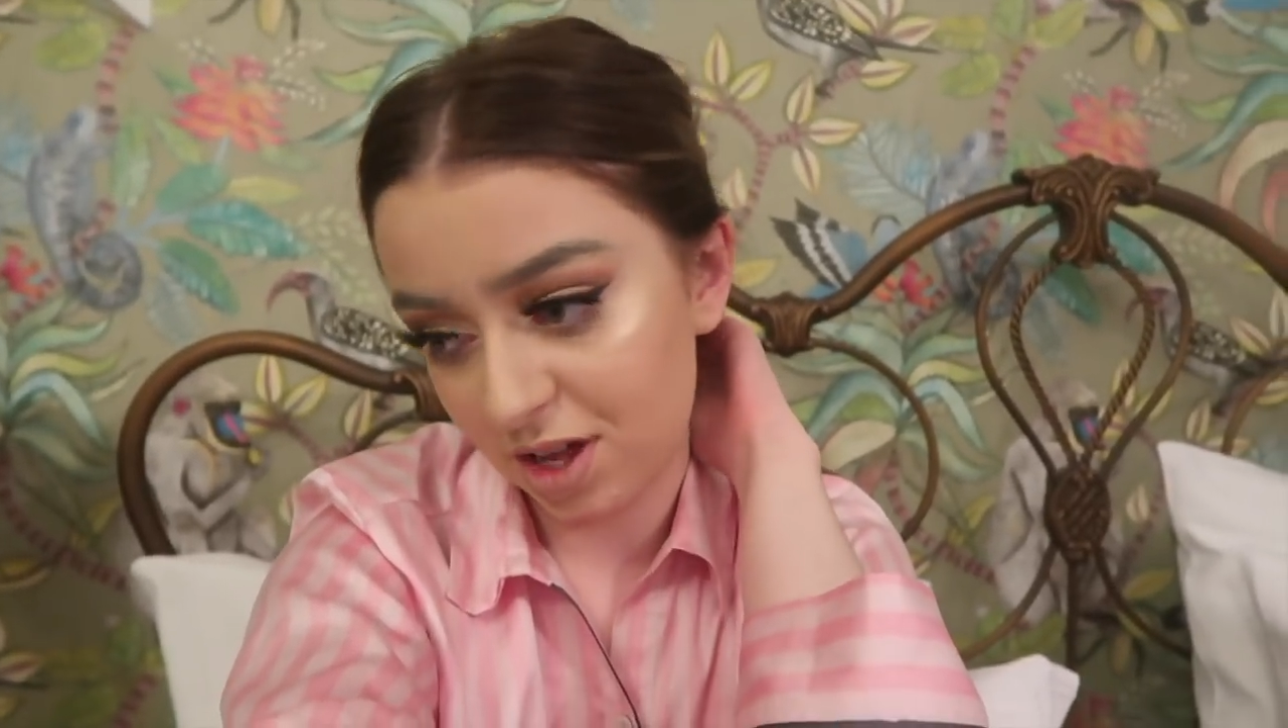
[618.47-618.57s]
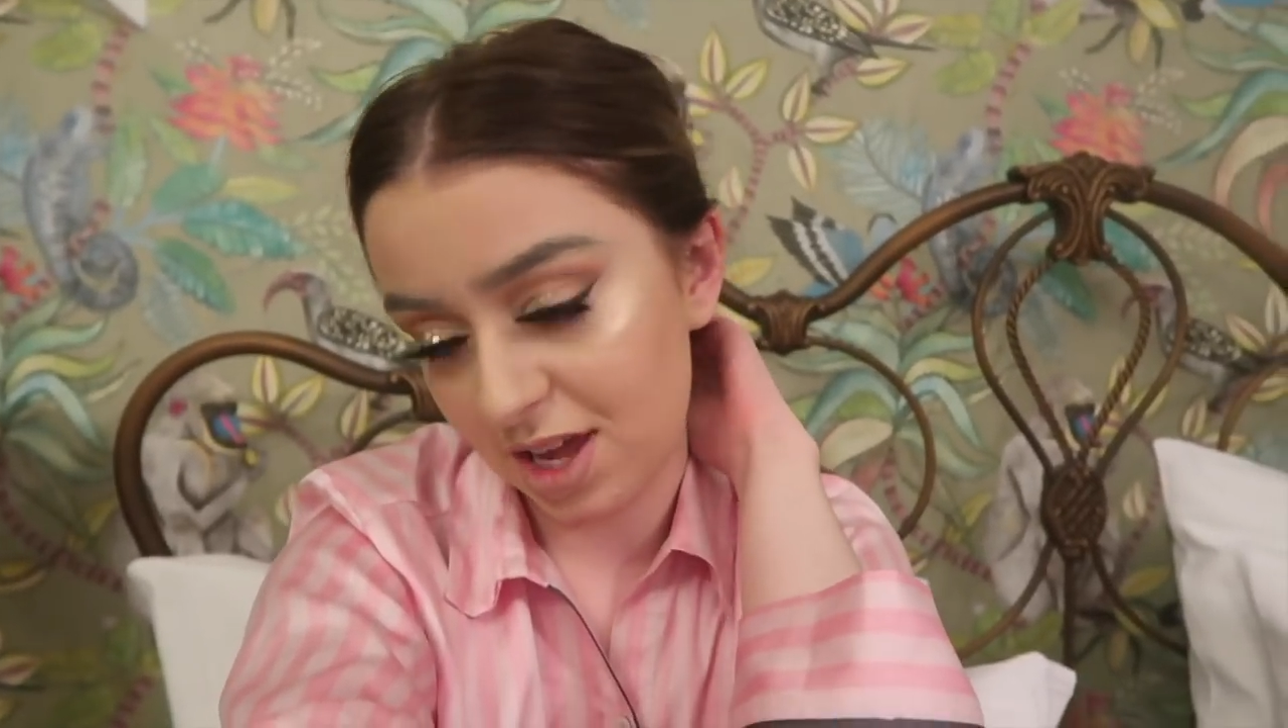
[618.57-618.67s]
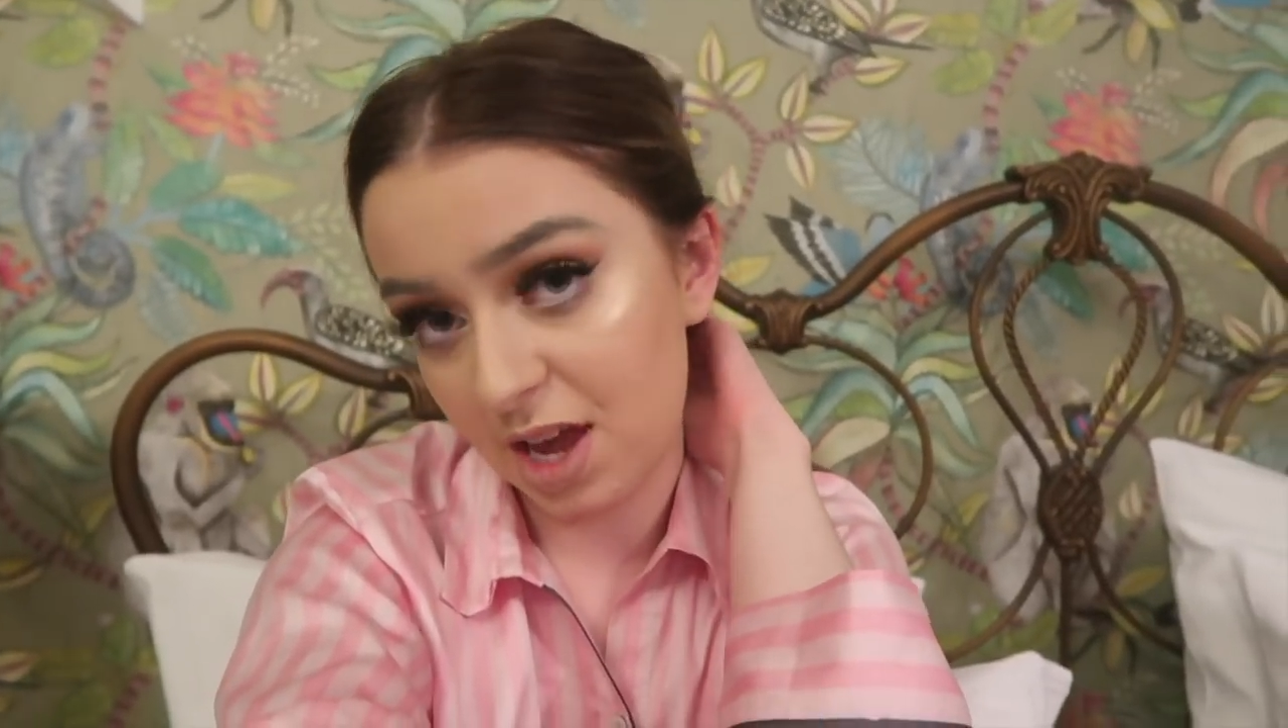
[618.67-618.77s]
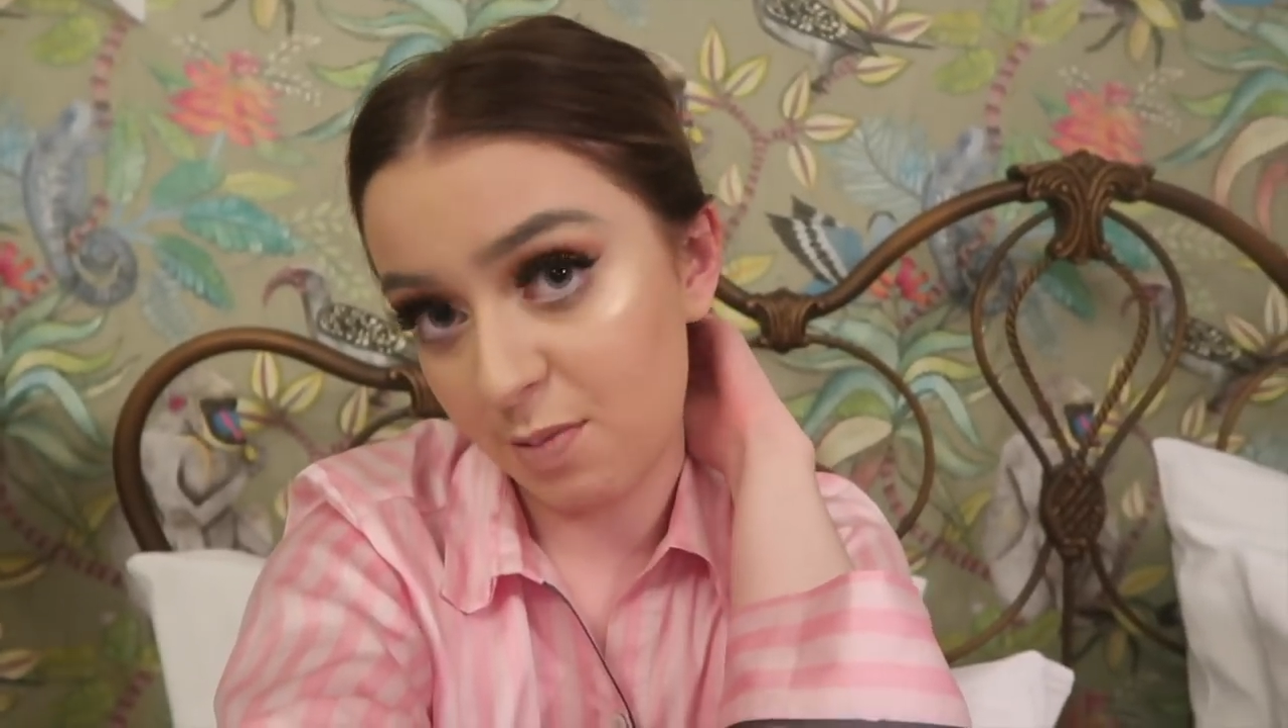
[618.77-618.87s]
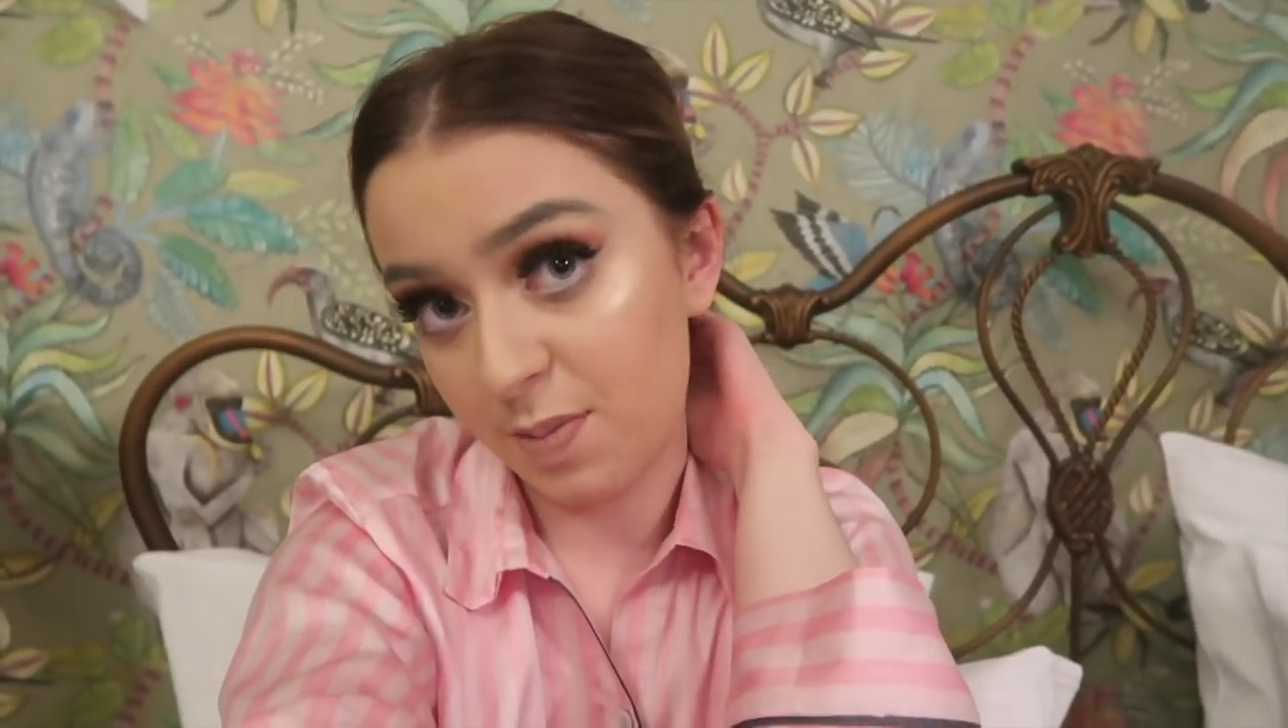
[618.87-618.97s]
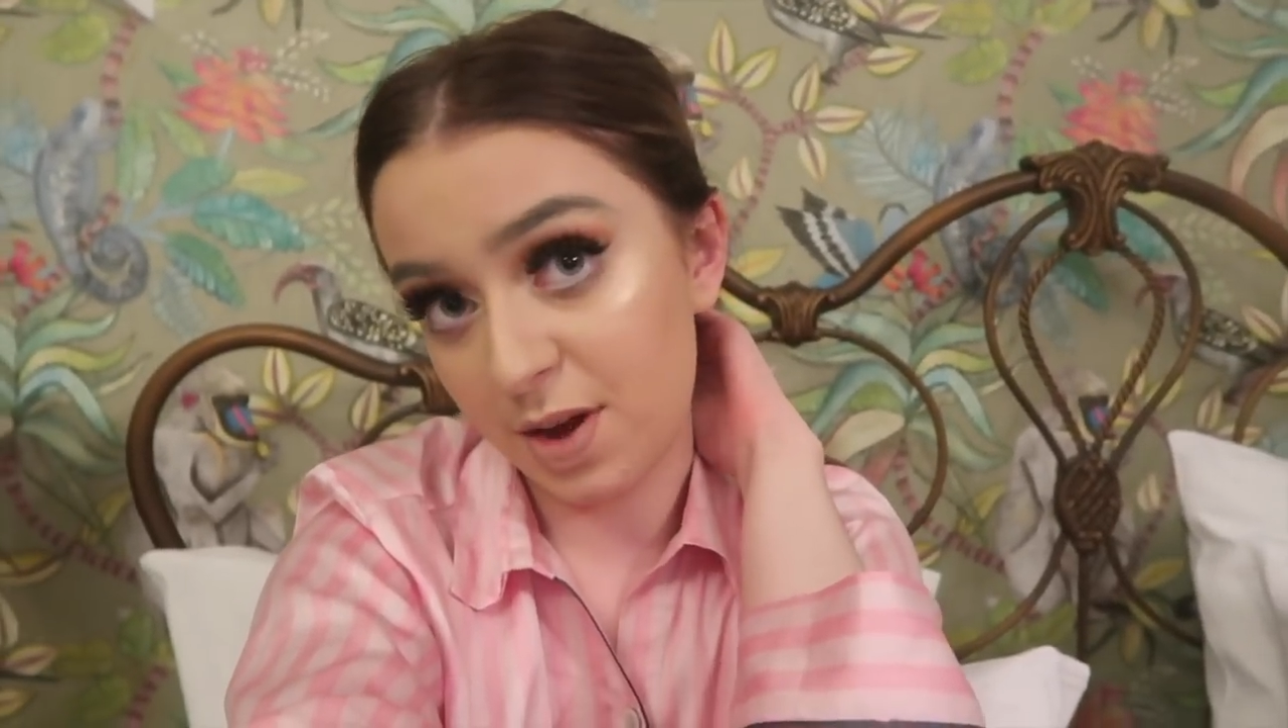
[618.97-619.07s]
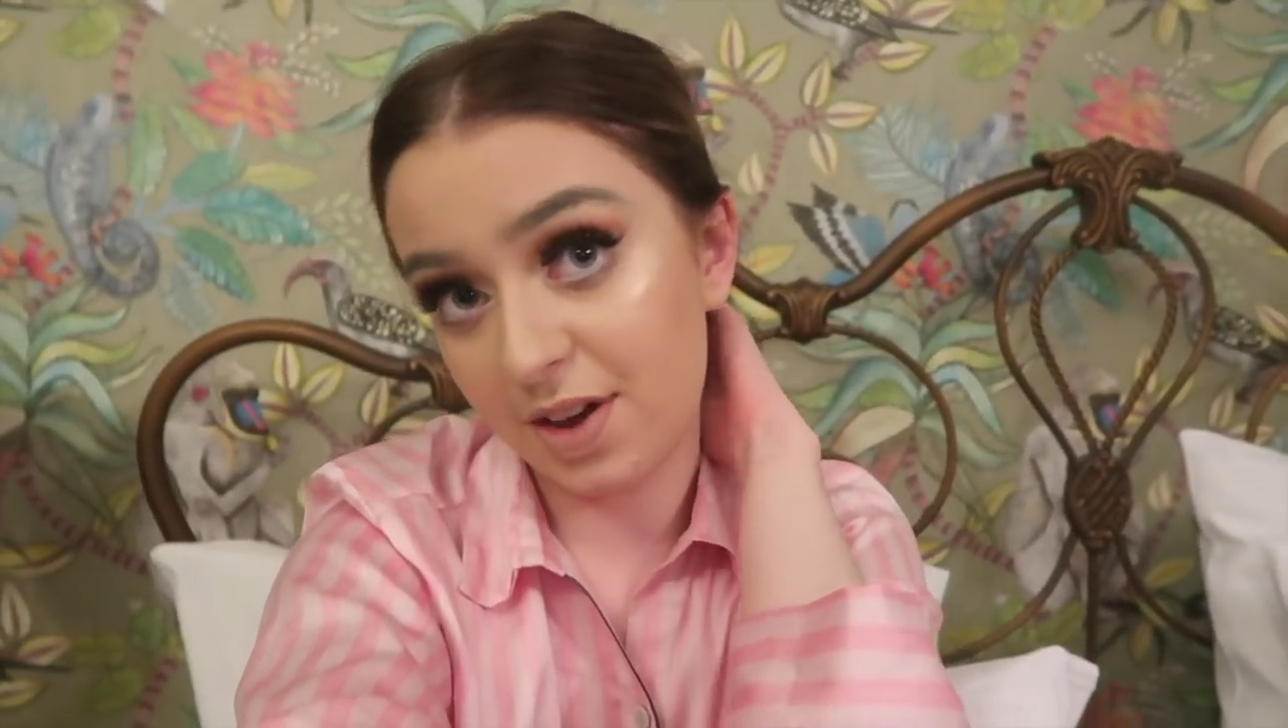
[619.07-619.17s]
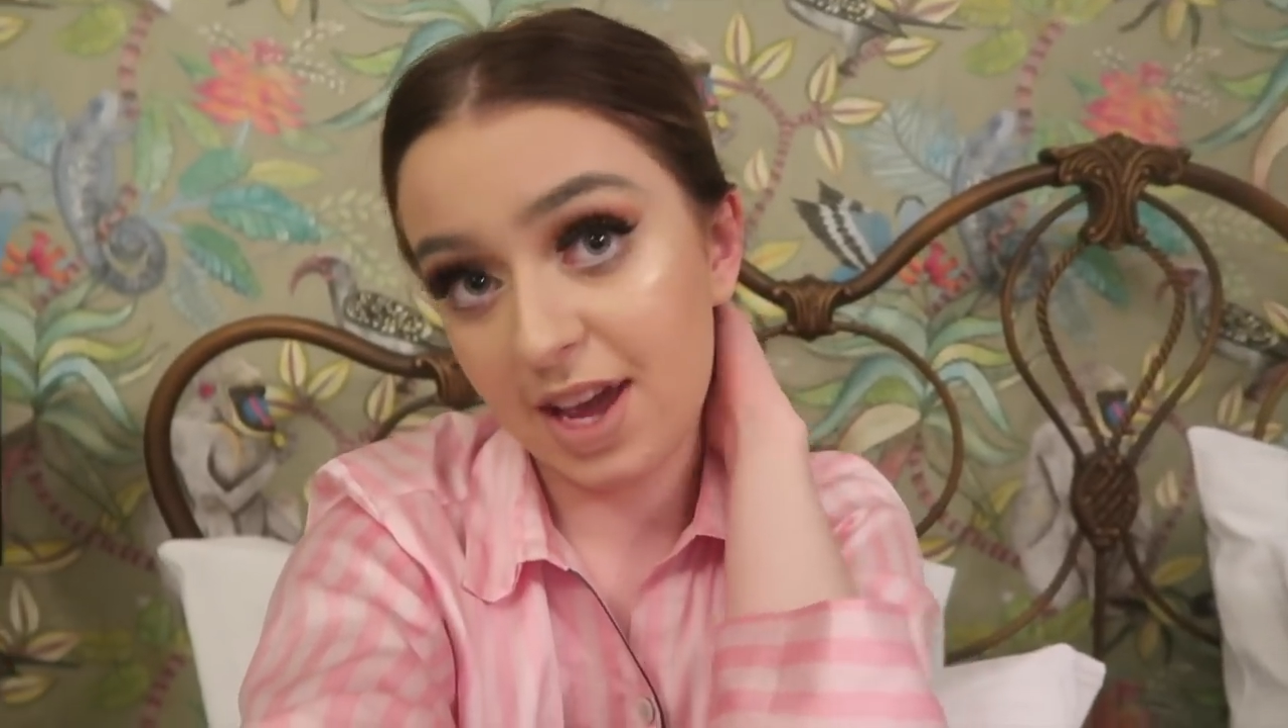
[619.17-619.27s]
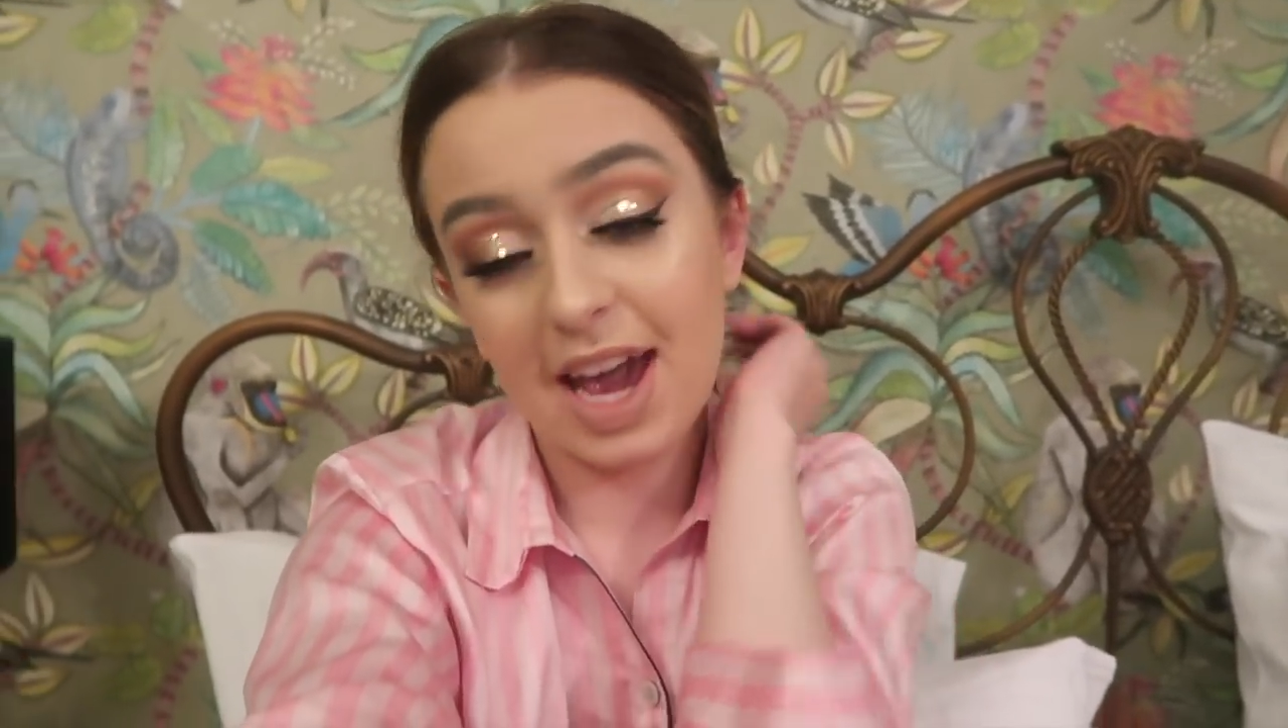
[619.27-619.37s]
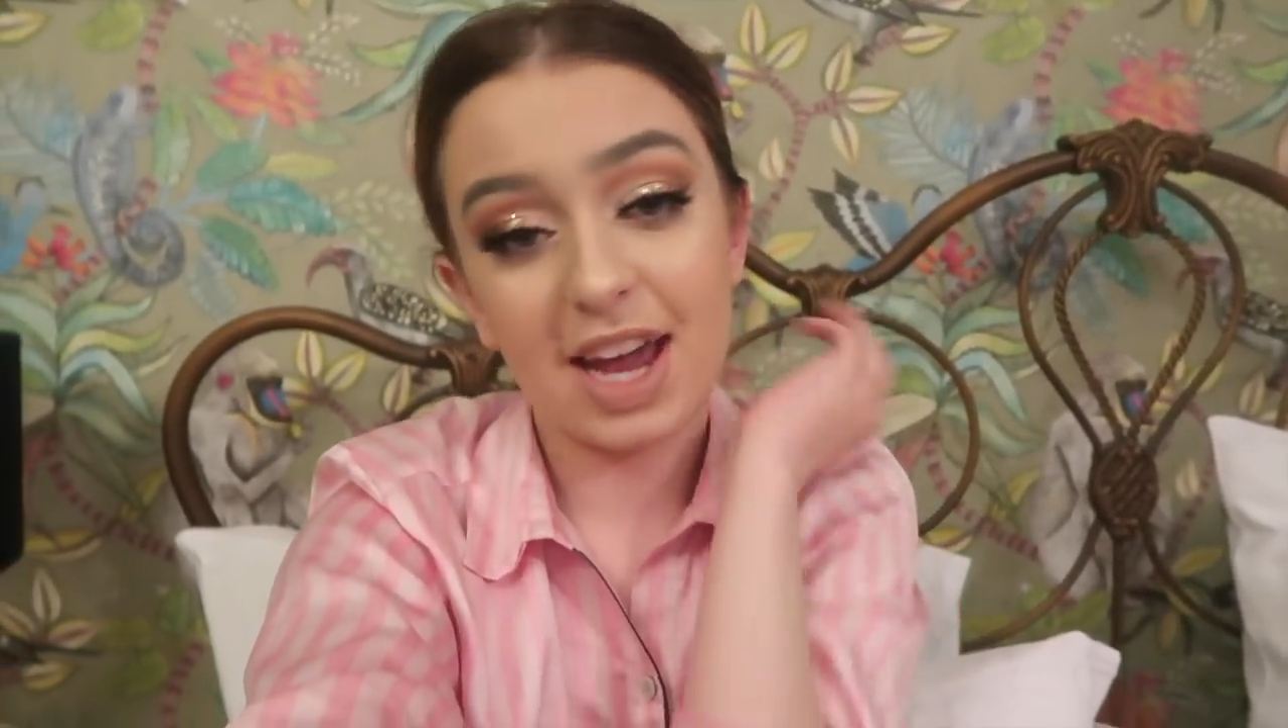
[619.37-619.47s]
like it would be
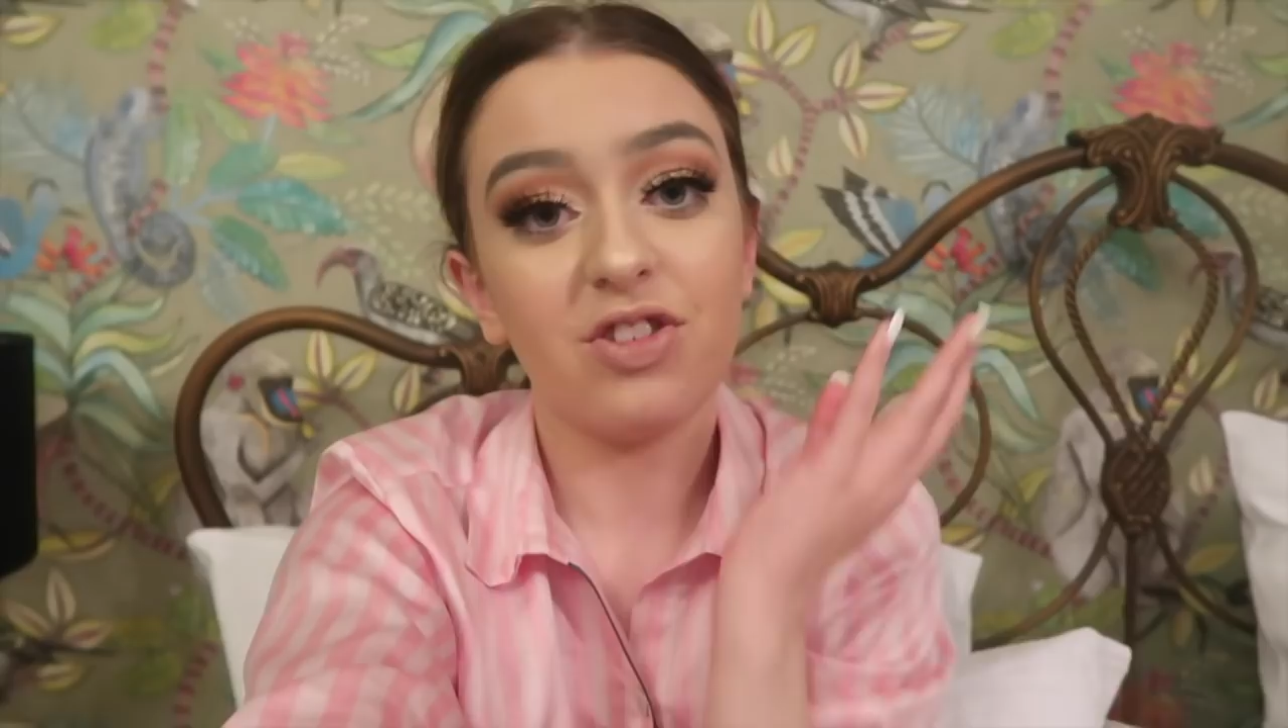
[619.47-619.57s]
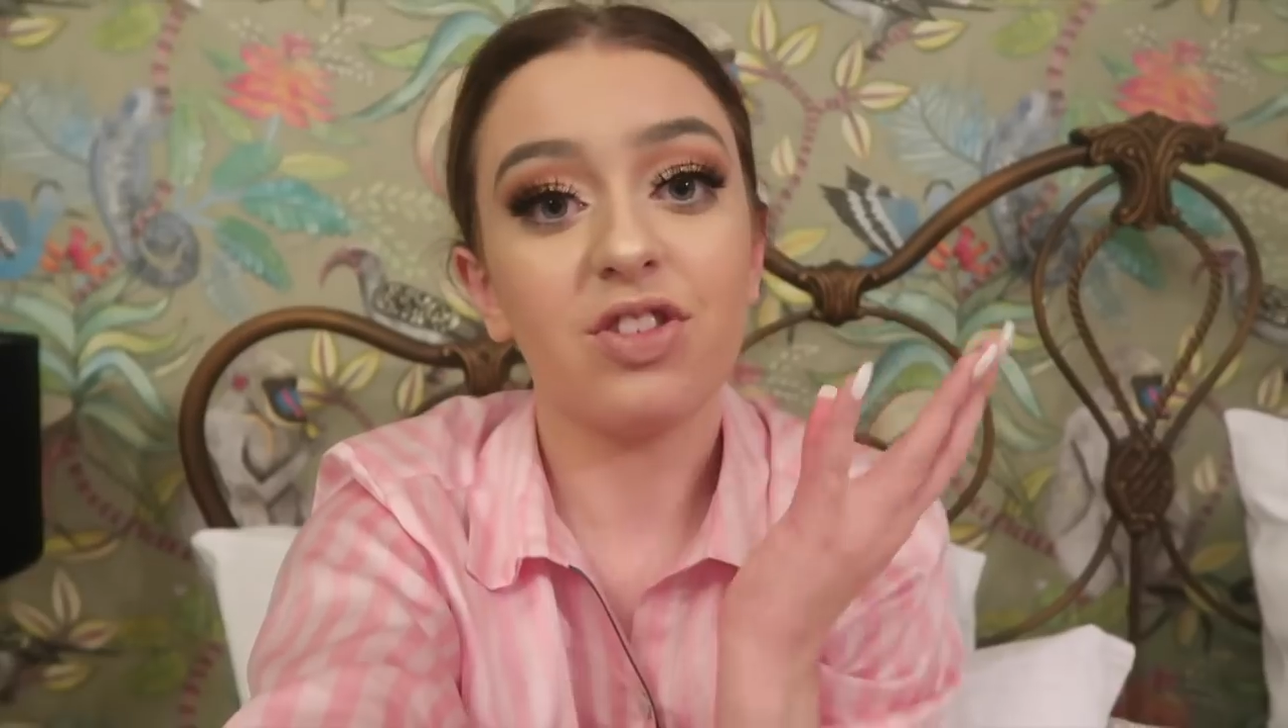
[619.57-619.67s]
okay.